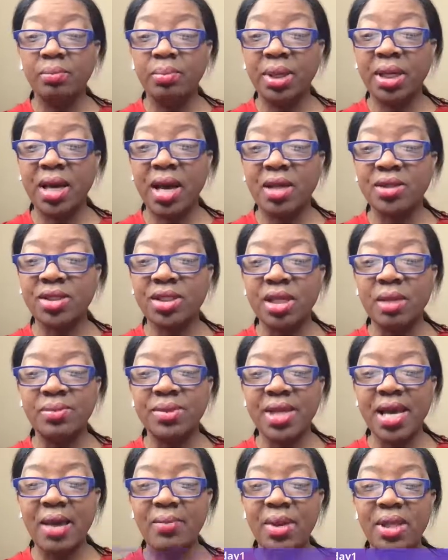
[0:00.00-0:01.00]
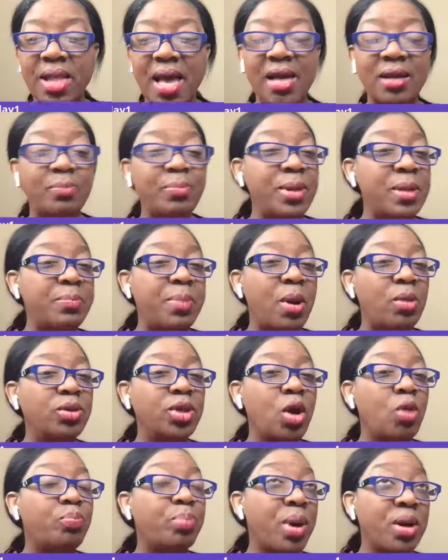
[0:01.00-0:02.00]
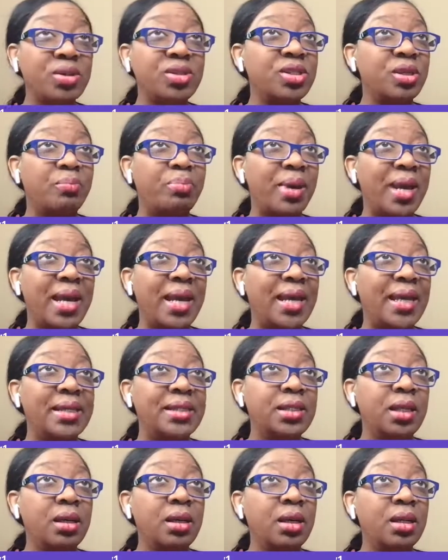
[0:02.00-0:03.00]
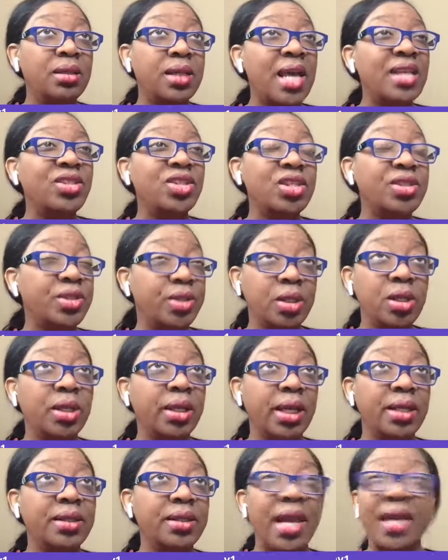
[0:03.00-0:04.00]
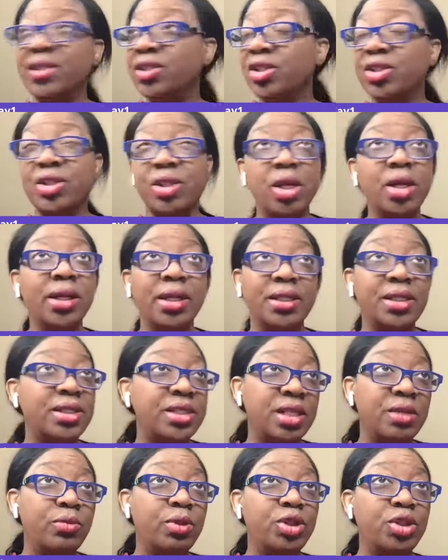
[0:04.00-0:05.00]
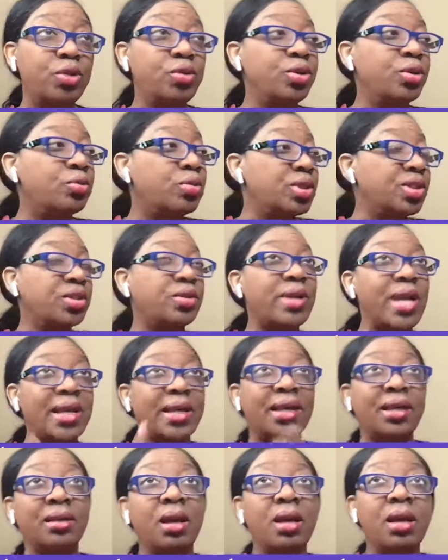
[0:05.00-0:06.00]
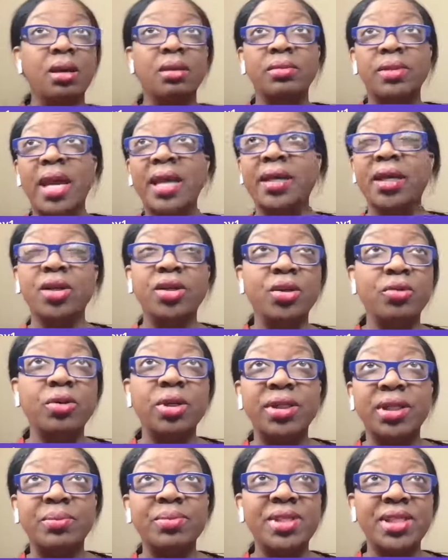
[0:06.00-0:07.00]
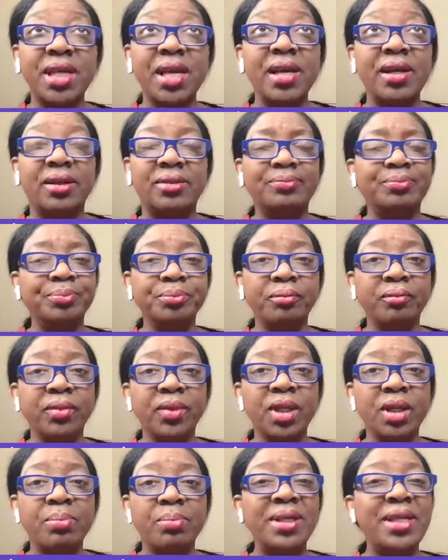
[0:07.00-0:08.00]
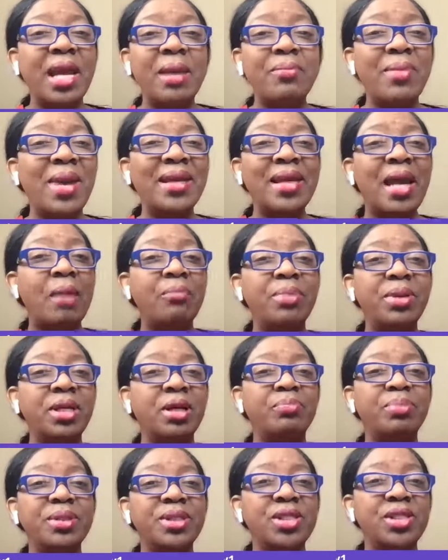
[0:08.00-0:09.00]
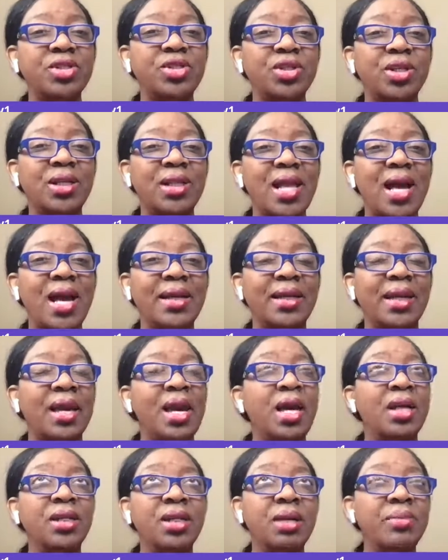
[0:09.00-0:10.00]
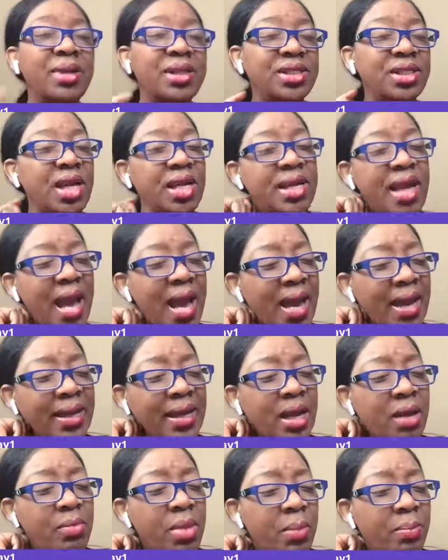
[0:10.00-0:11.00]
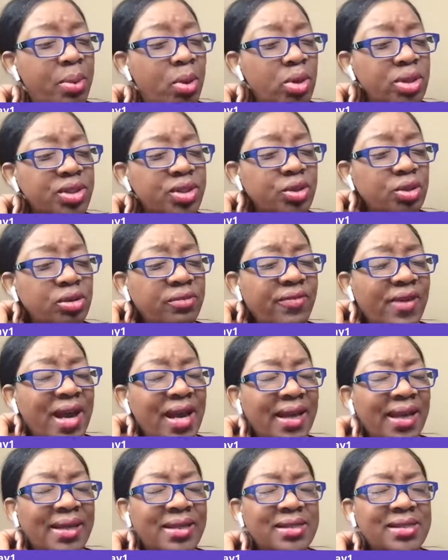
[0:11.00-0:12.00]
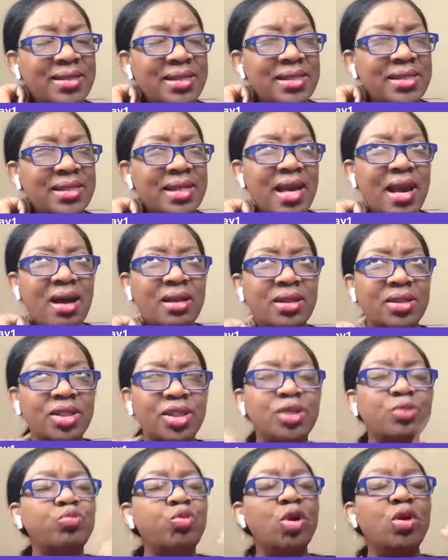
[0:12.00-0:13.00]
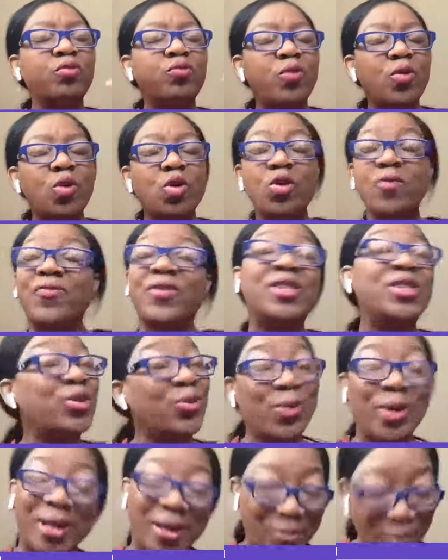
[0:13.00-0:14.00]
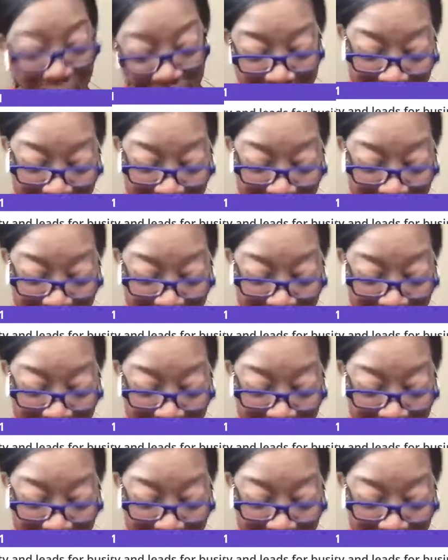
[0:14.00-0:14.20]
because sometimes a lot of people on your personal page, they just looking to see what you're doing so they can do it themselves. But they may not be a potential client. Let me tell you, I am a board certified anesthesiologist for 21